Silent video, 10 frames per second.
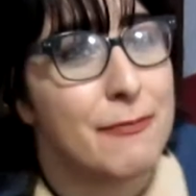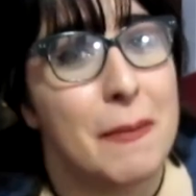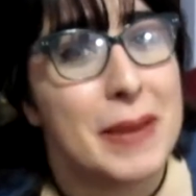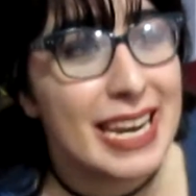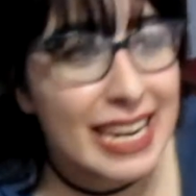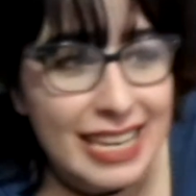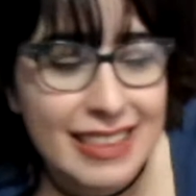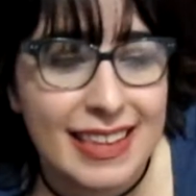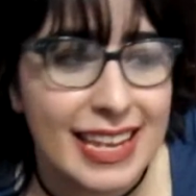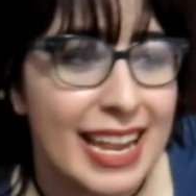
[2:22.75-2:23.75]

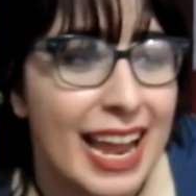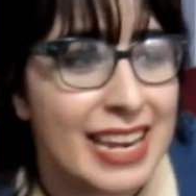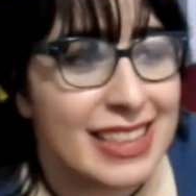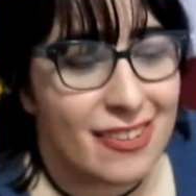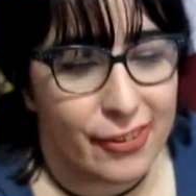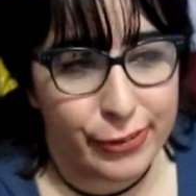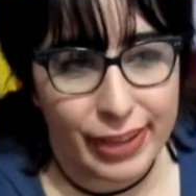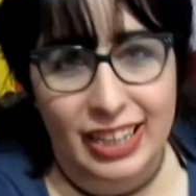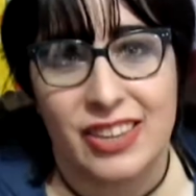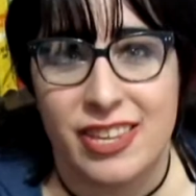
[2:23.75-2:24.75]
femininity and
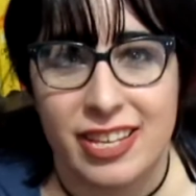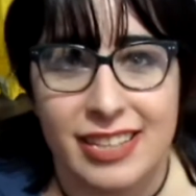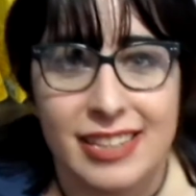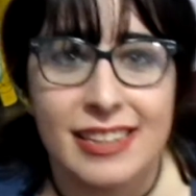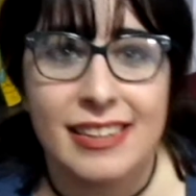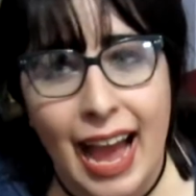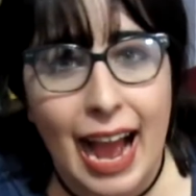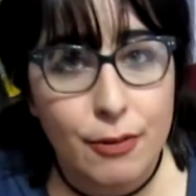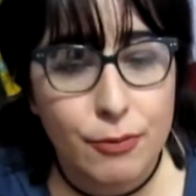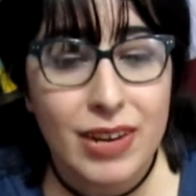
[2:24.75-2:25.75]
intersections.
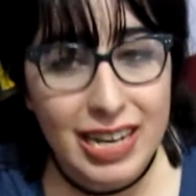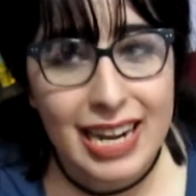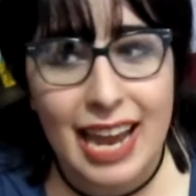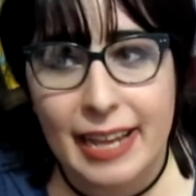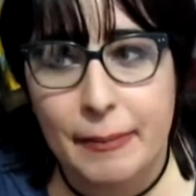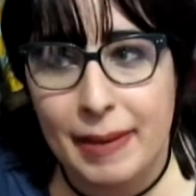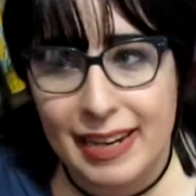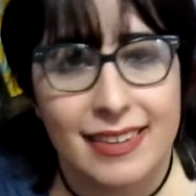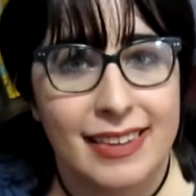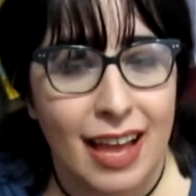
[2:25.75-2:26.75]
I really like
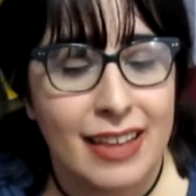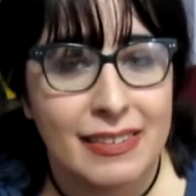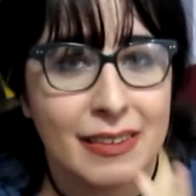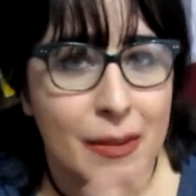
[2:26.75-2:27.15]
Melissa's